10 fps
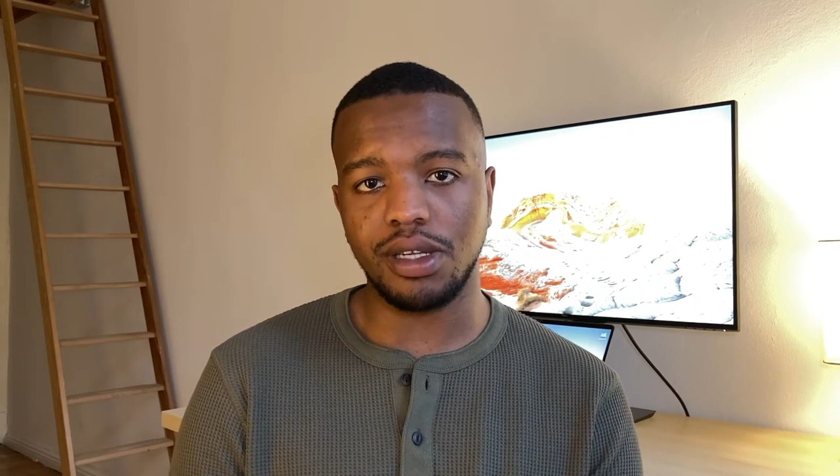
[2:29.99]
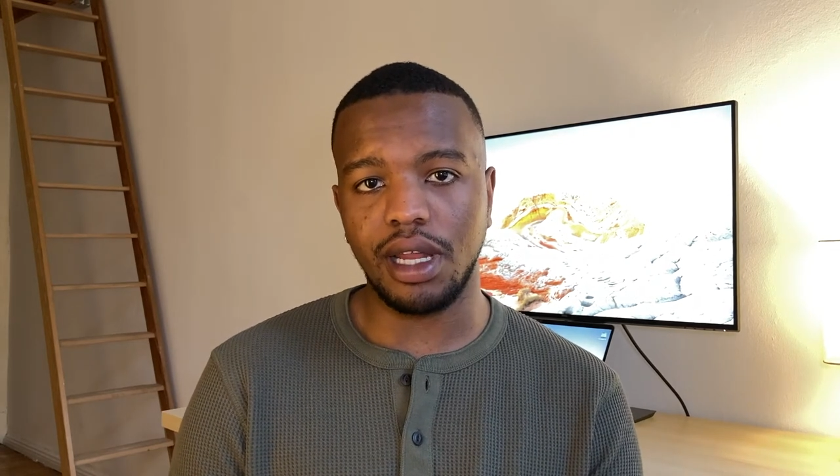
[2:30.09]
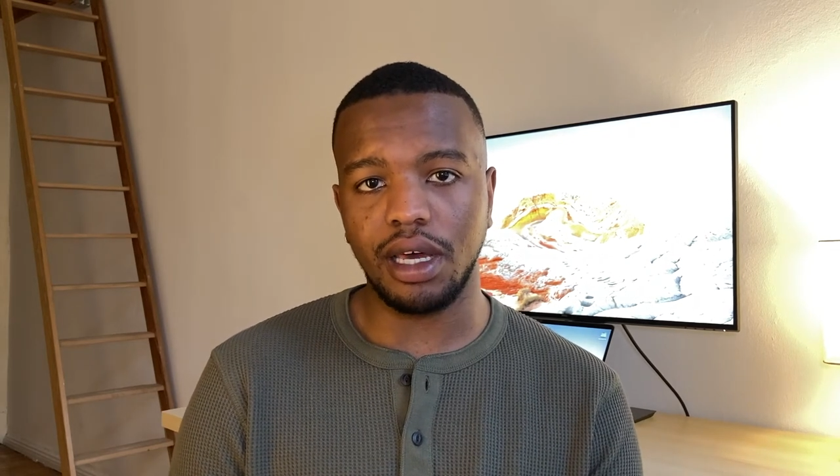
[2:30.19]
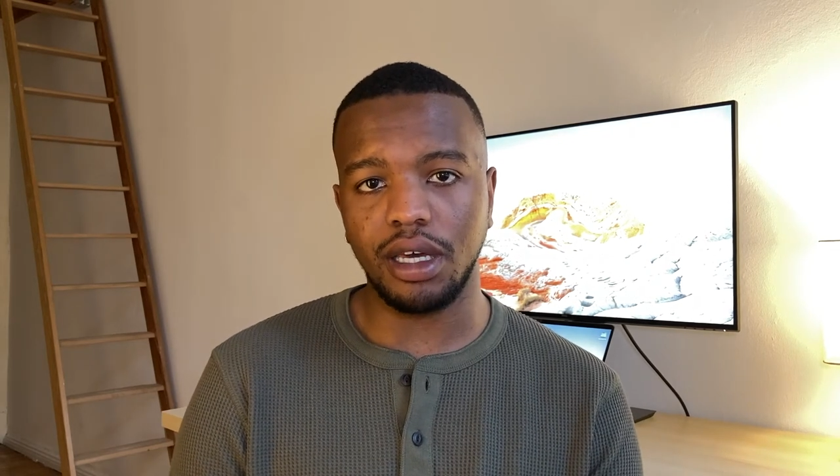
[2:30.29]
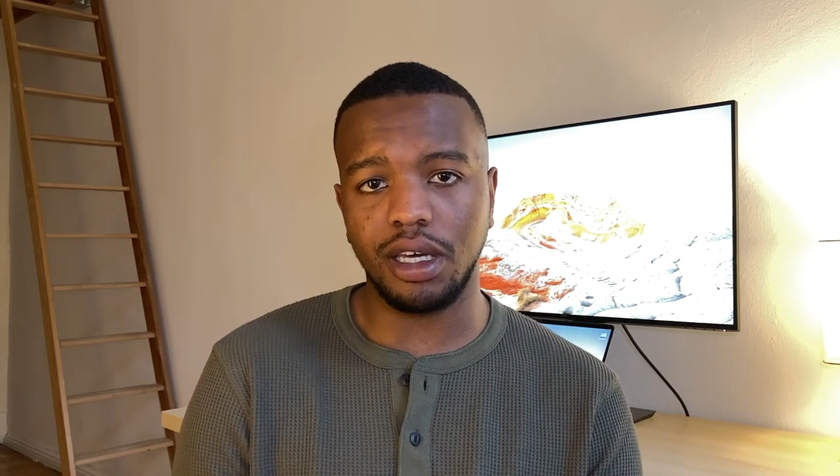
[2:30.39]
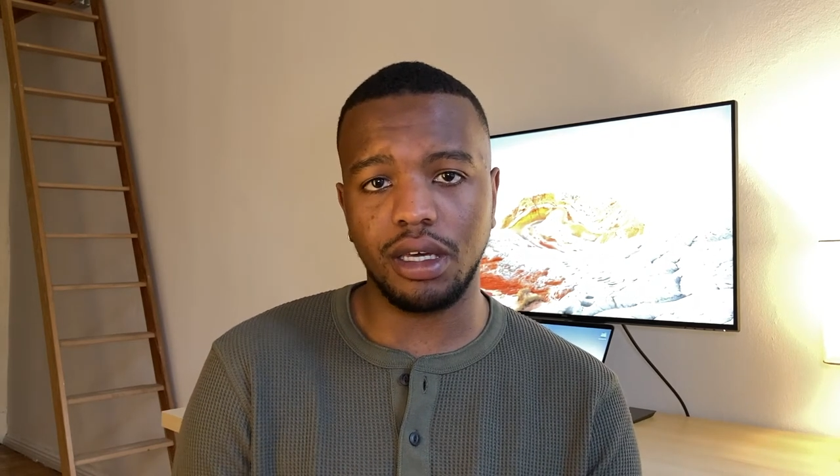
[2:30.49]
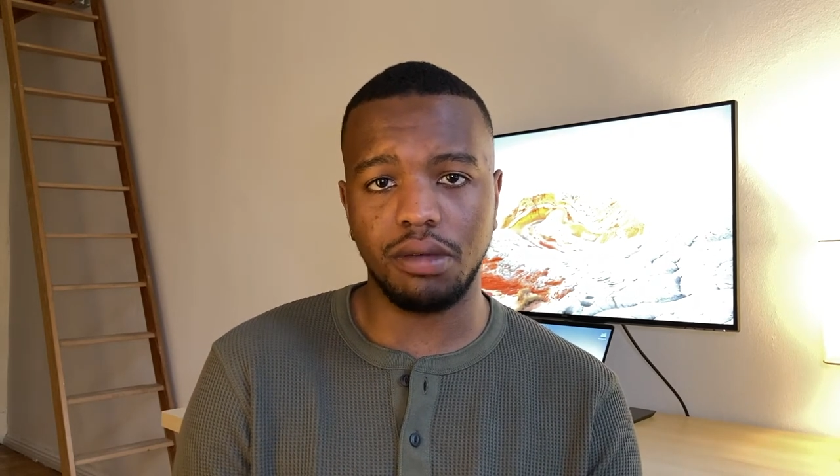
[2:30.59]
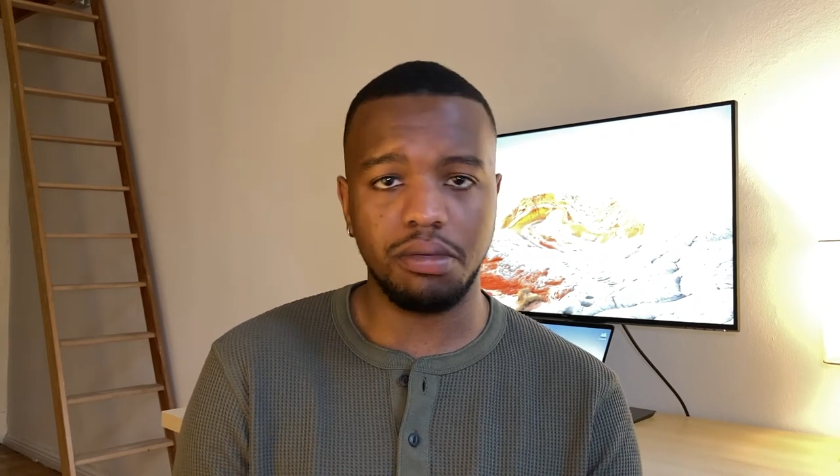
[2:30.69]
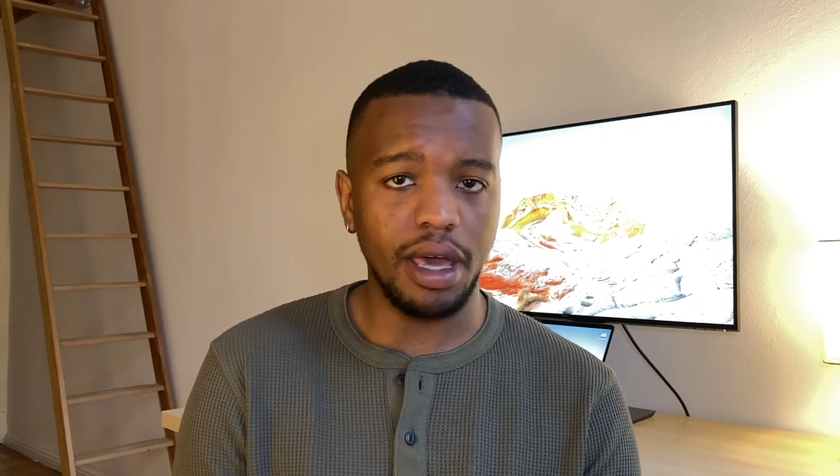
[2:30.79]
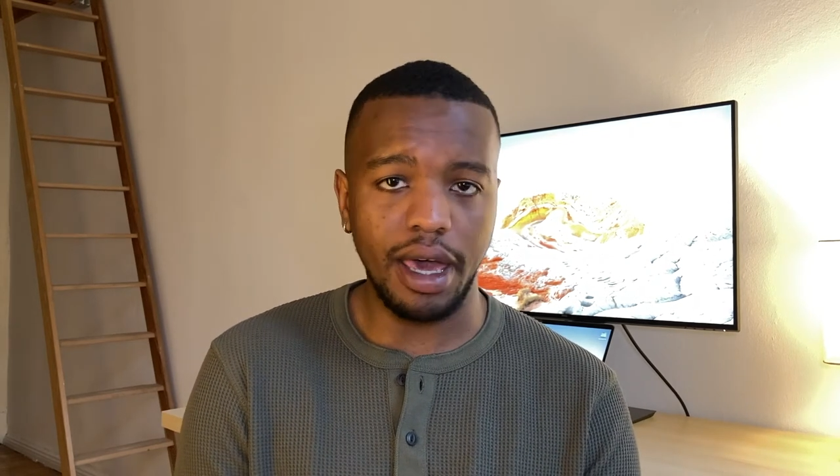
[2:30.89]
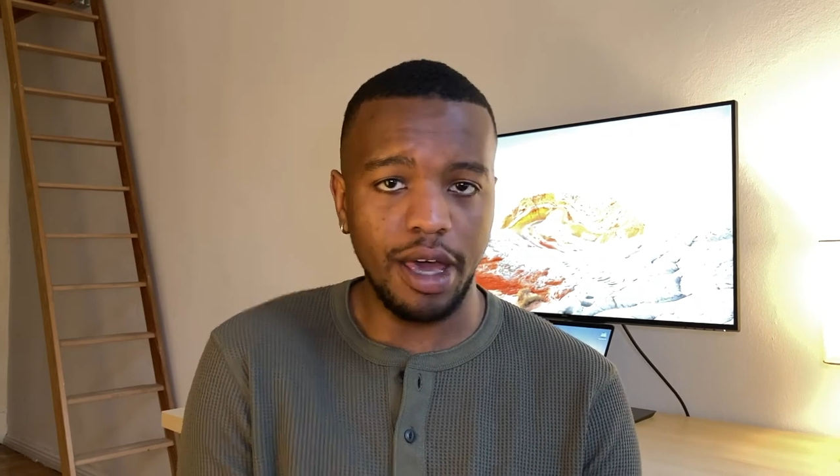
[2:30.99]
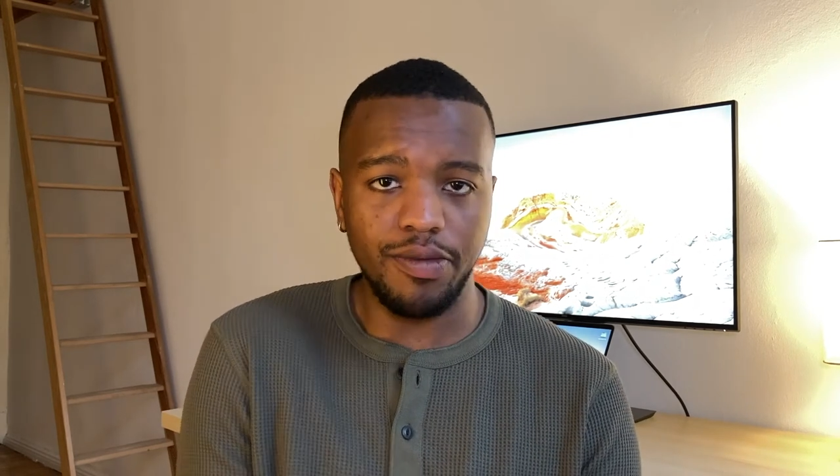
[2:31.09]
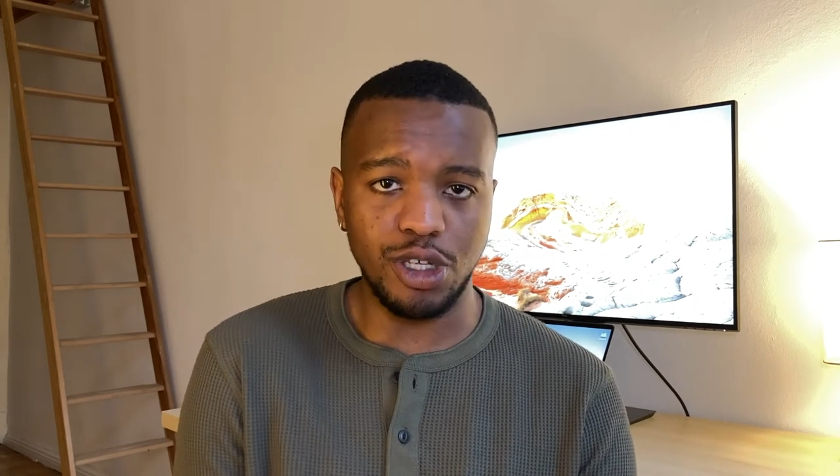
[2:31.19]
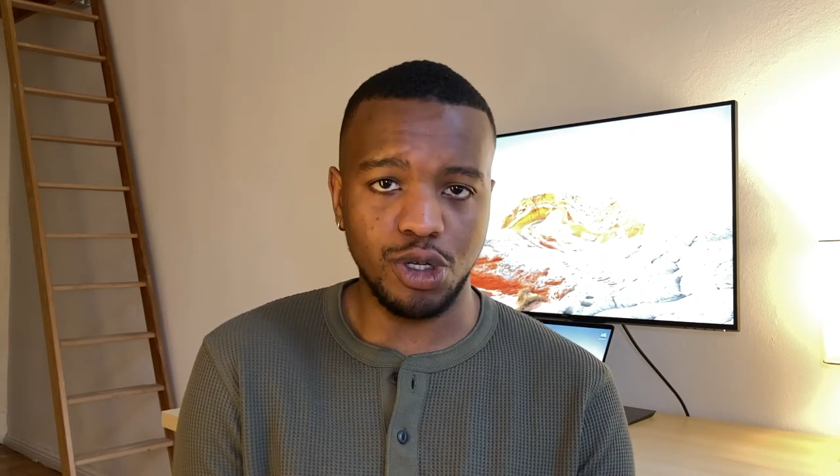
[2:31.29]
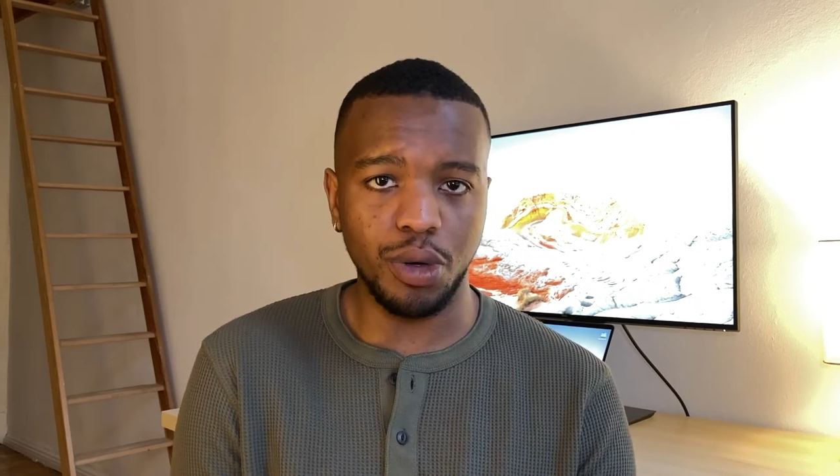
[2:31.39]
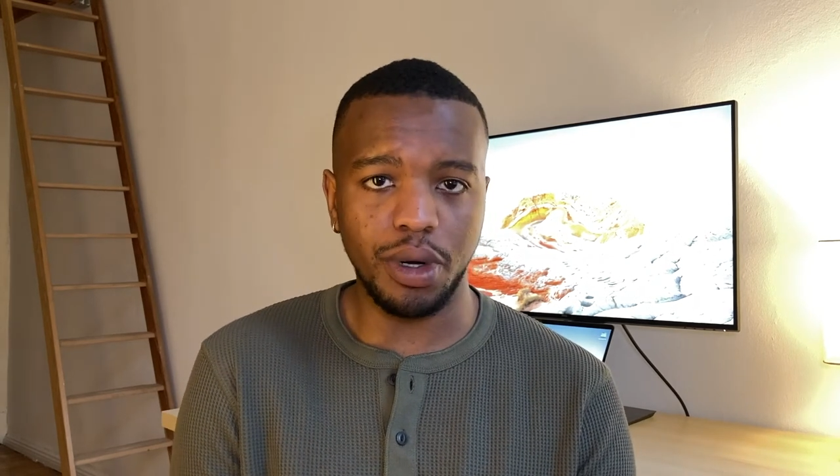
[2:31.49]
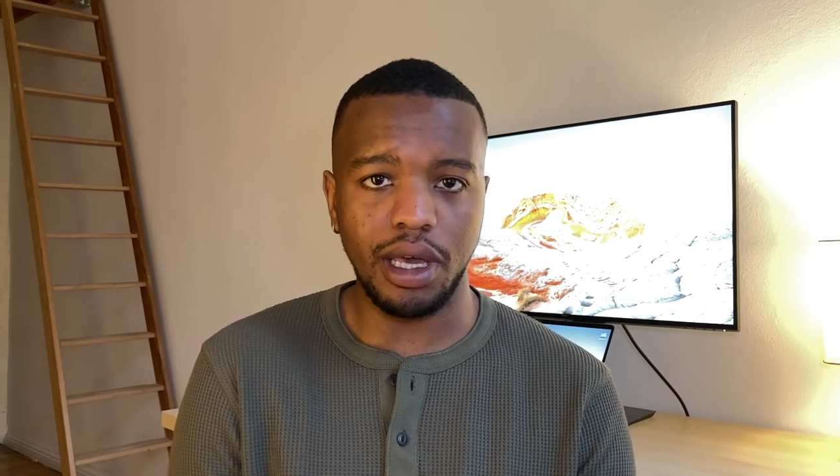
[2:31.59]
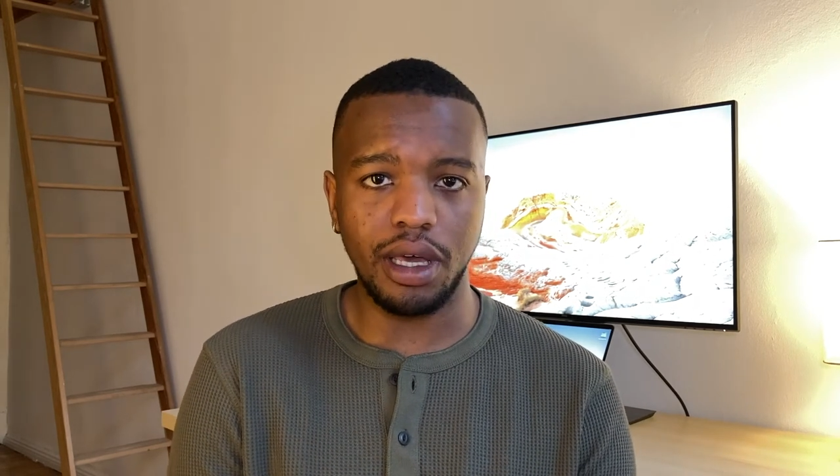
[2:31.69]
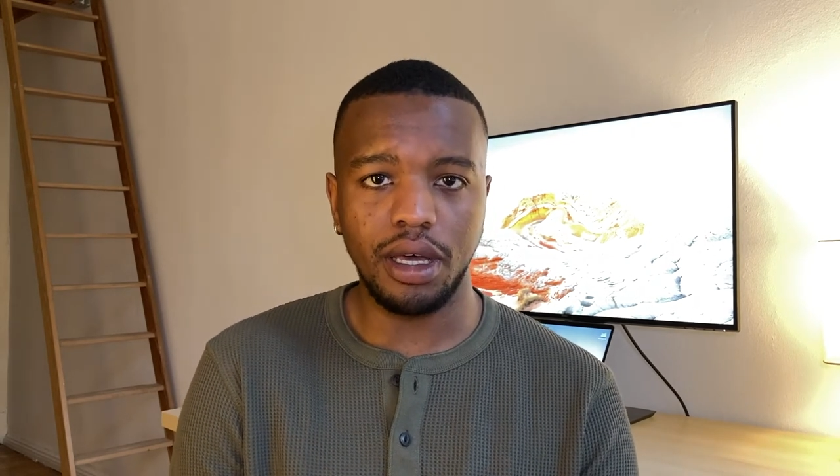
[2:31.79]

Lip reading: like a heavy snow day,